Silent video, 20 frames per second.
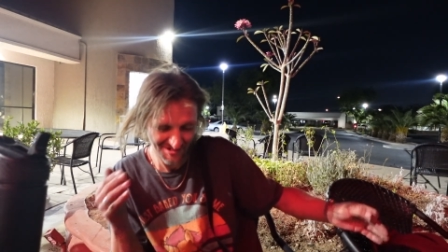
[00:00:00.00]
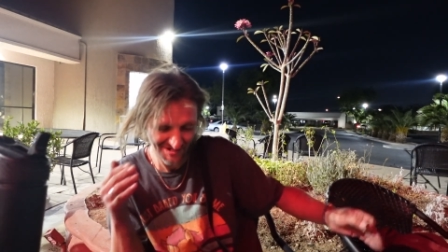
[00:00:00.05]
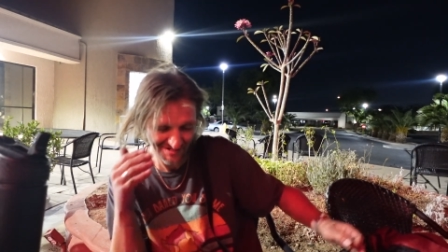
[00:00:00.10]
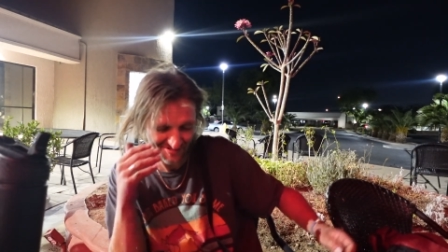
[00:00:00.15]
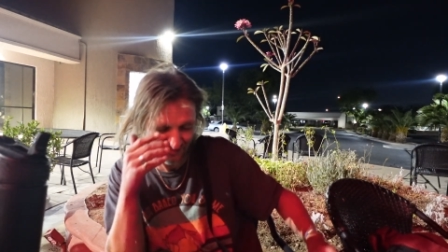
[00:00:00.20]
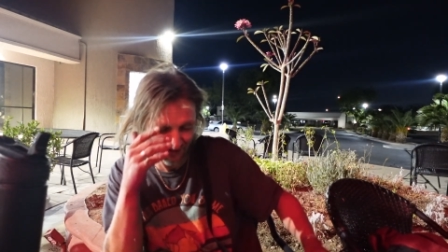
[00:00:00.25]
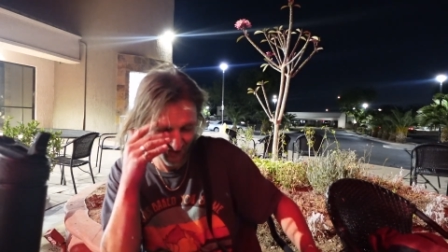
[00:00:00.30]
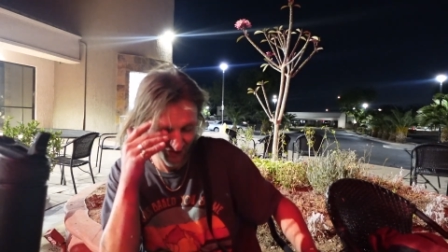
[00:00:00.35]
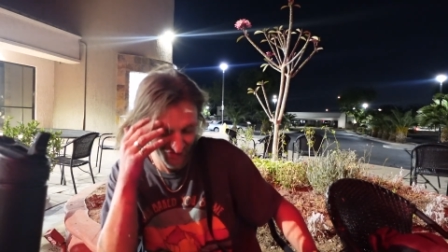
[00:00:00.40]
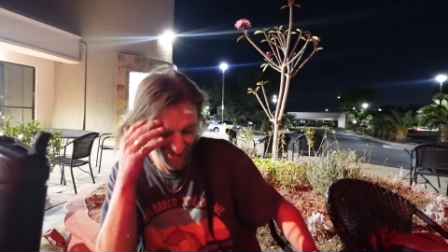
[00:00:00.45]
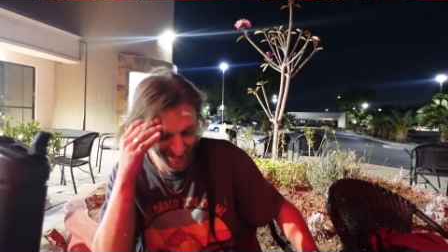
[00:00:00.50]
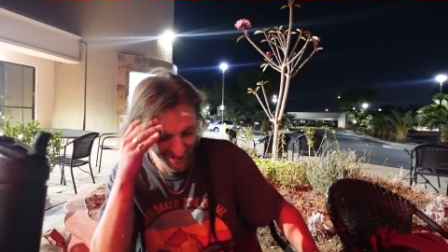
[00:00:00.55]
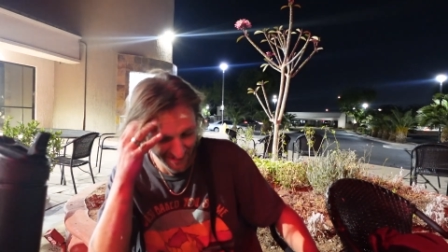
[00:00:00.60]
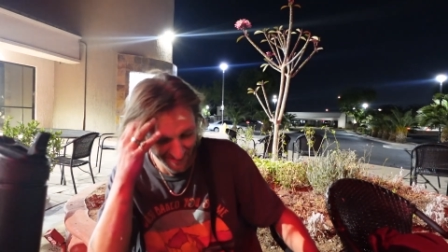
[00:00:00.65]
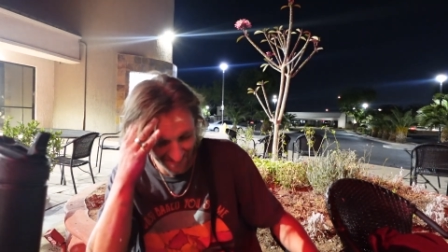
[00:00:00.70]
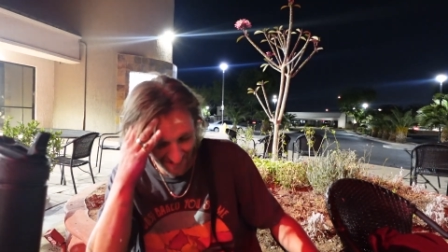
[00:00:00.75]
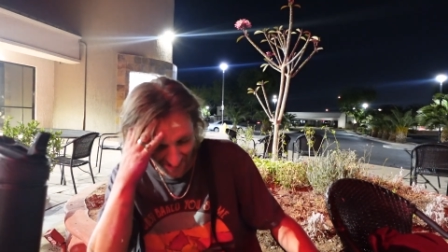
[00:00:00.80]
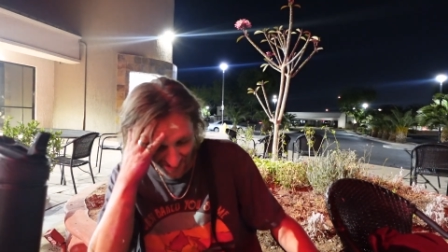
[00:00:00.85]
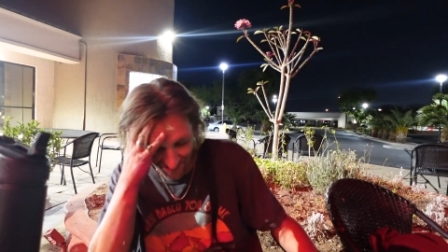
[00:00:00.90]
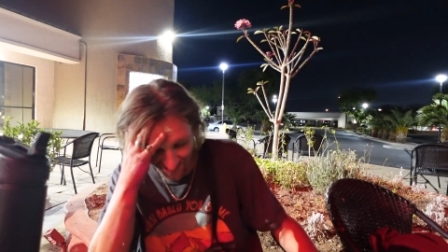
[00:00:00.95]
And I was just
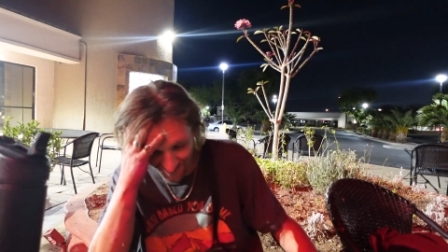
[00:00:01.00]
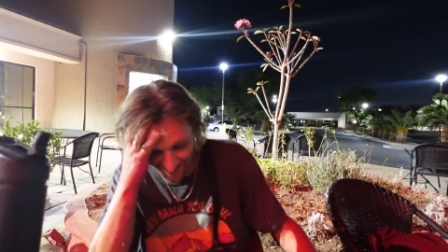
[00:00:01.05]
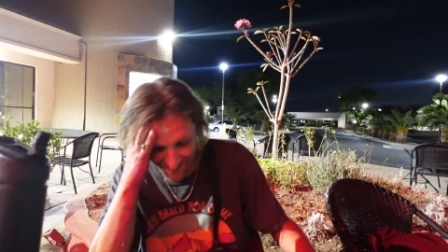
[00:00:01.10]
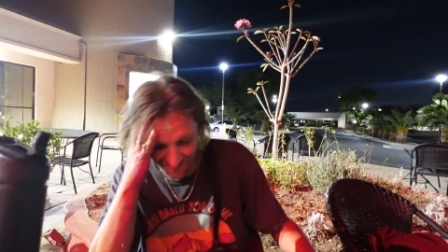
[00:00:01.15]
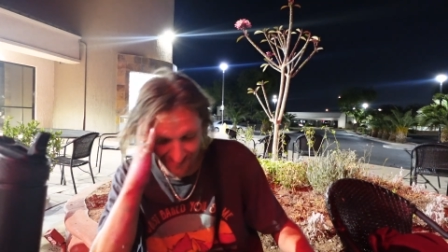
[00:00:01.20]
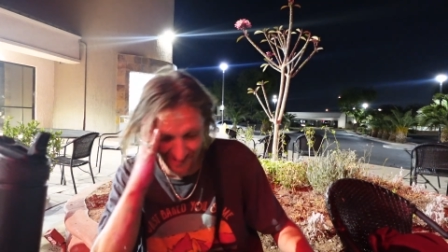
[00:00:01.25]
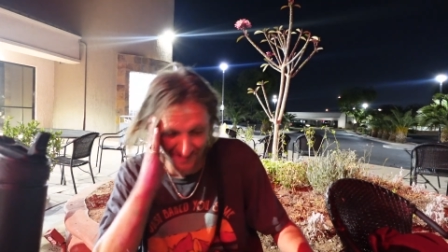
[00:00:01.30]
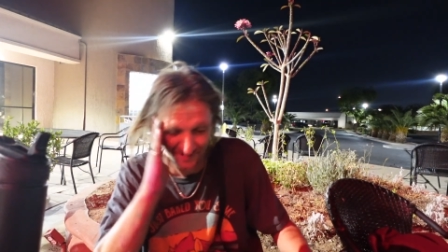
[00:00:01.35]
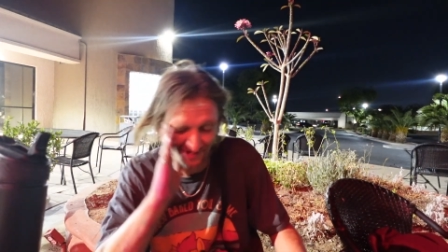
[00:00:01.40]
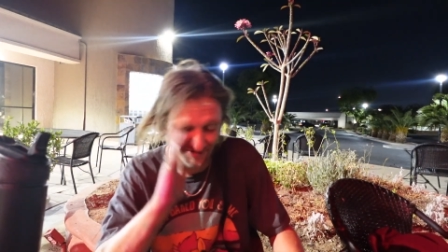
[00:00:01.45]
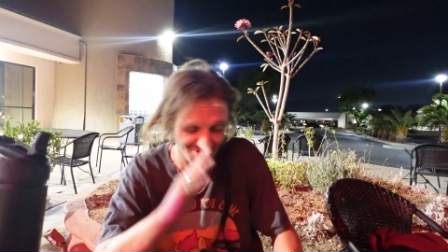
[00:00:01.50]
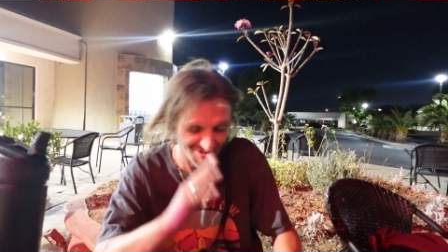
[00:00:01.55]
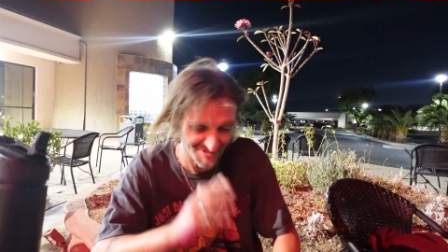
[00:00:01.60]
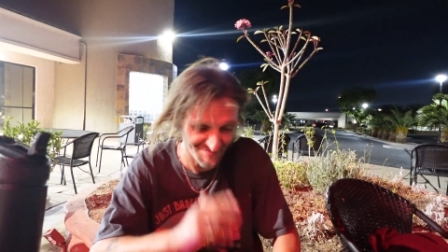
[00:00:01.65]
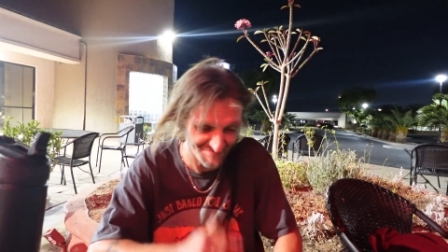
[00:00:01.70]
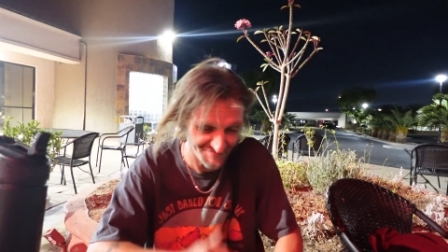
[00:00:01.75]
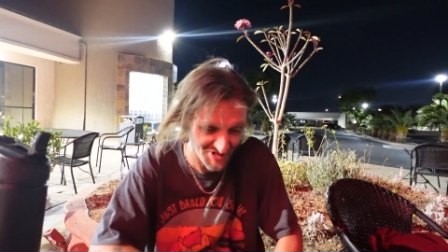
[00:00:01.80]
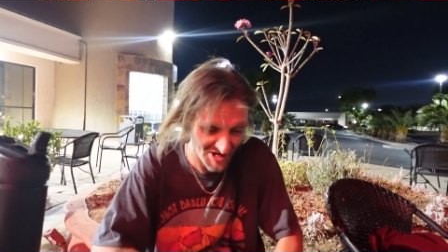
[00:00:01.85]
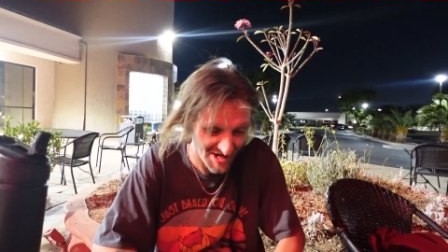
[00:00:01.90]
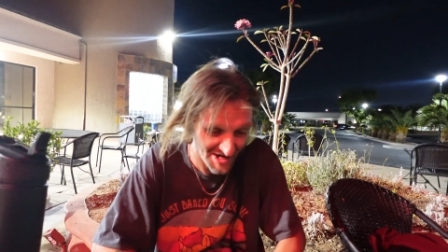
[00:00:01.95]
thinking about all the people I know that
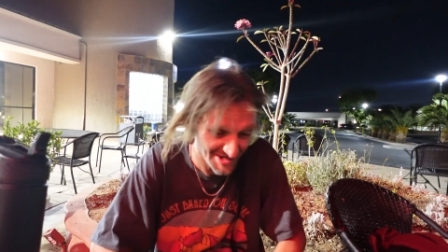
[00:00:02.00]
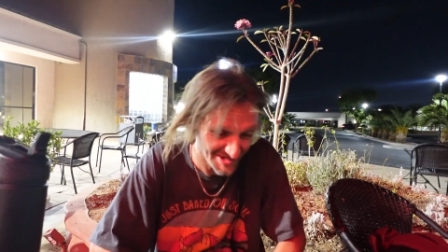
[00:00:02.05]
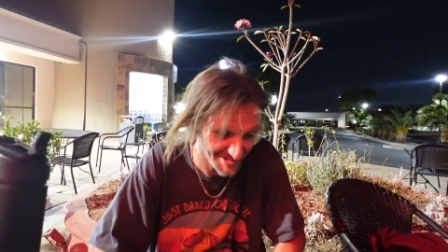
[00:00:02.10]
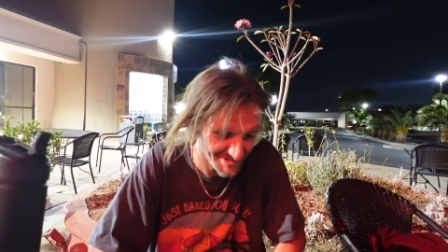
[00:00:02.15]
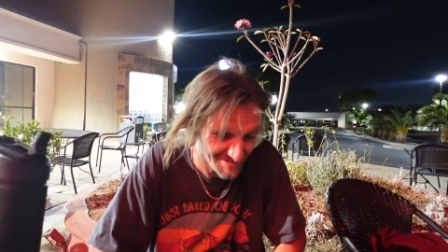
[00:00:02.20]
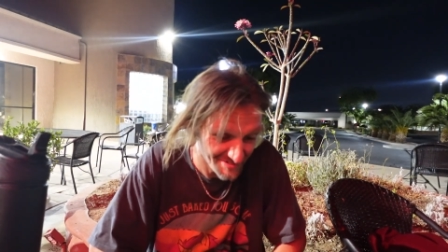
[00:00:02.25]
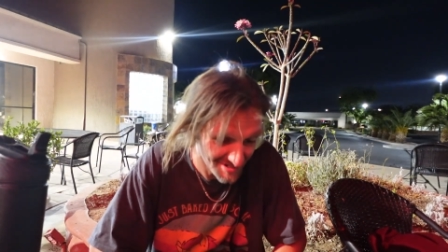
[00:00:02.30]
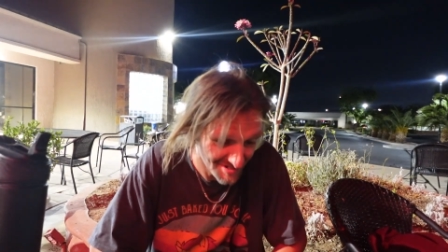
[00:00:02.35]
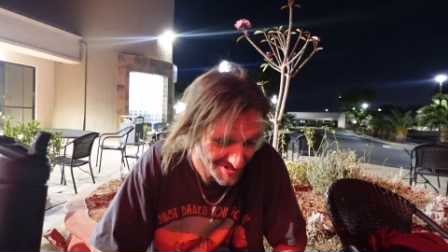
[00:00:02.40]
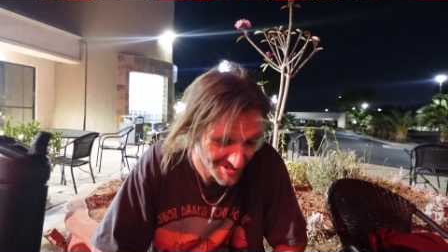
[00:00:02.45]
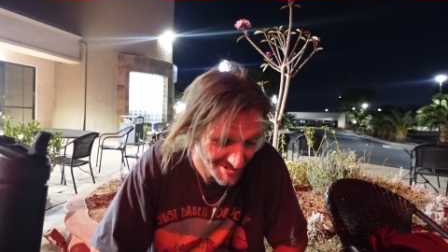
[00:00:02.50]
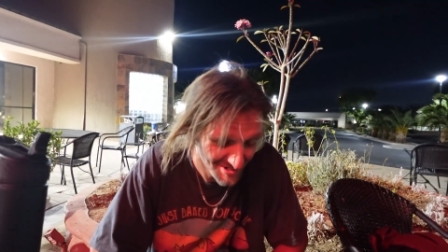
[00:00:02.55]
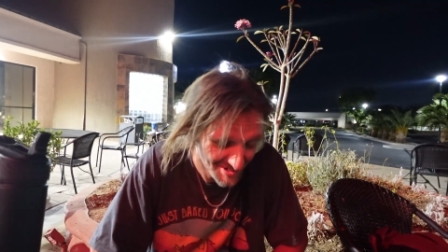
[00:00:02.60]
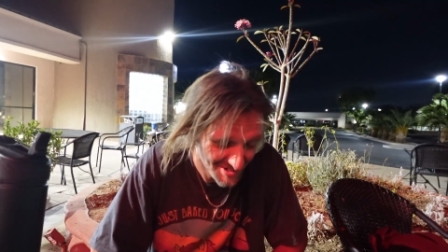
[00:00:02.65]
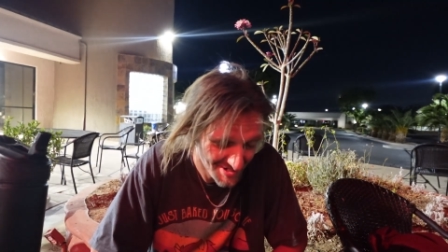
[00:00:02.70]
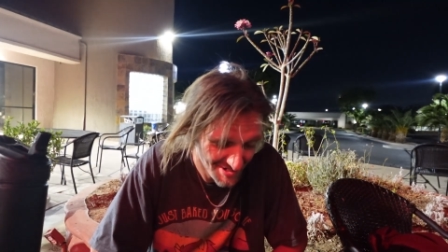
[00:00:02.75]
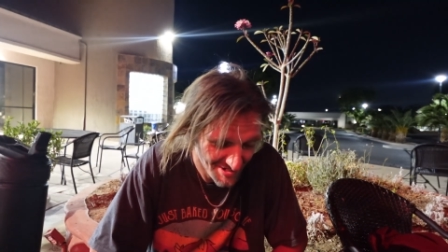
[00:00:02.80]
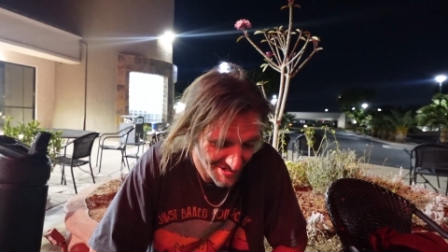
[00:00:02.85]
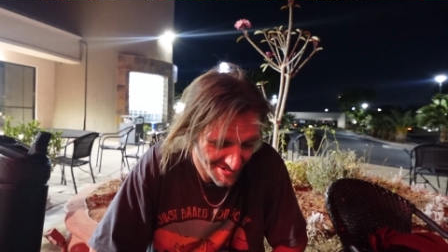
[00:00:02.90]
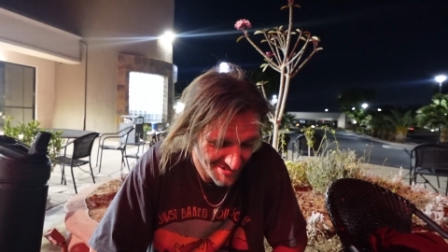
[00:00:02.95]
have died
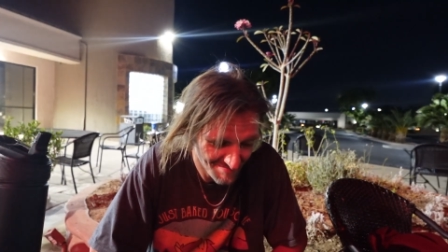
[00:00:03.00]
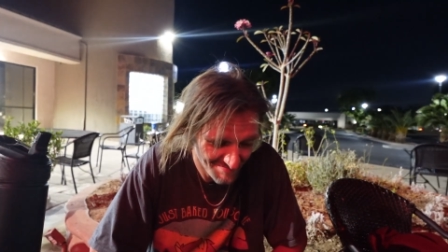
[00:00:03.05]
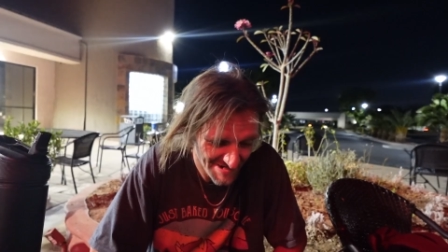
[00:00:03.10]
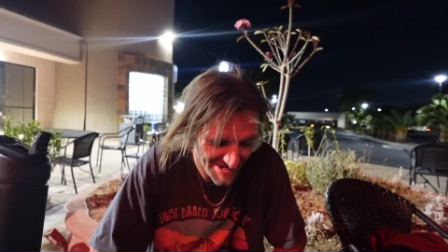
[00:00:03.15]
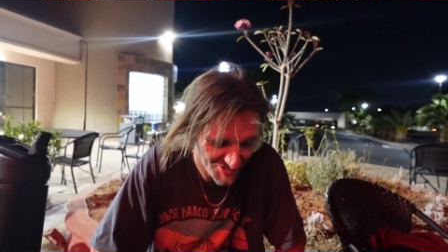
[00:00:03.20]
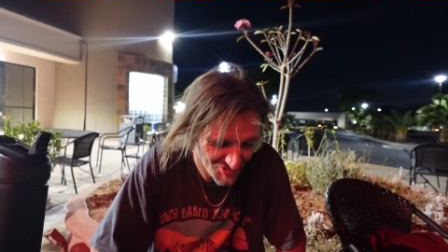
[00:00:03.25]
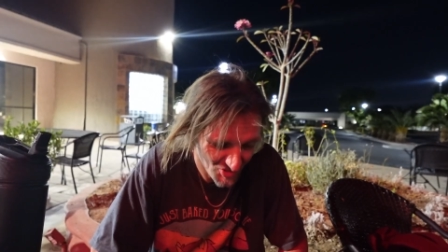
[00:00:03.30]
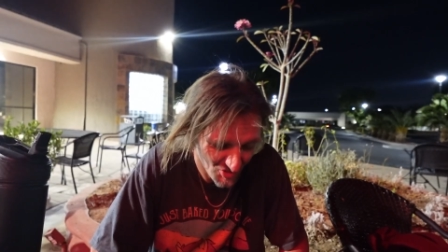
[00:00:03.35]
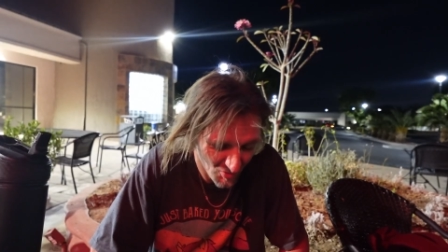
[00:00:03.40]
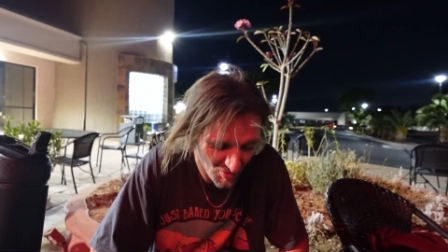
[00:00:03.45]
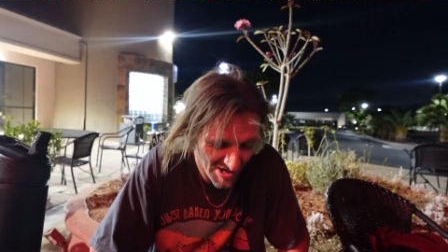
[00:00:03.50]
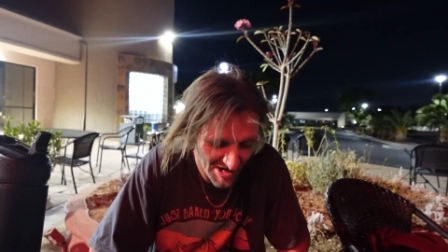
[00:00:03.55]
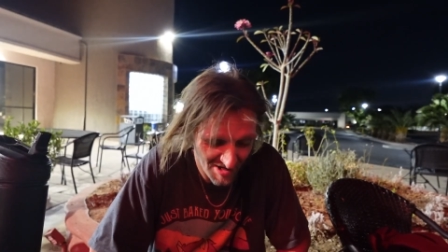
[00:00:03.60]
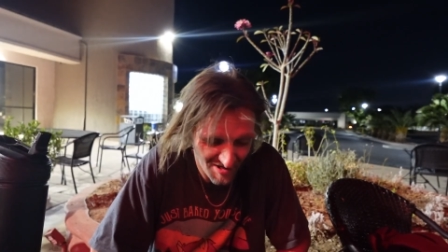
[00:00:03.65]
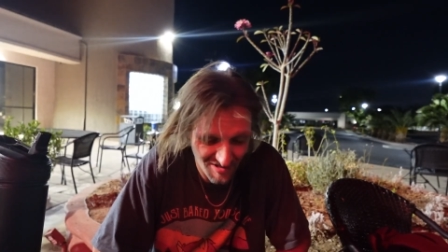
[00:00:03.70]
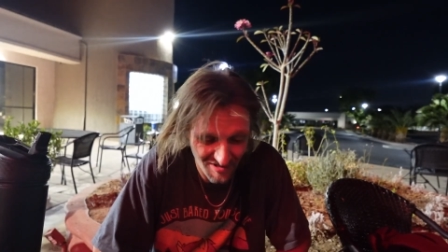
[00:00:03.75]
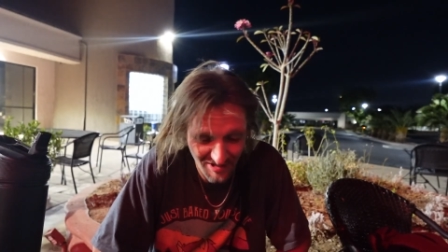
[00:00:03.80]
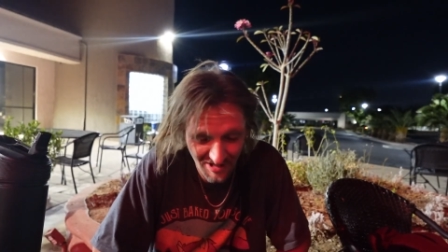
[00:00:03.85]
in the past little while.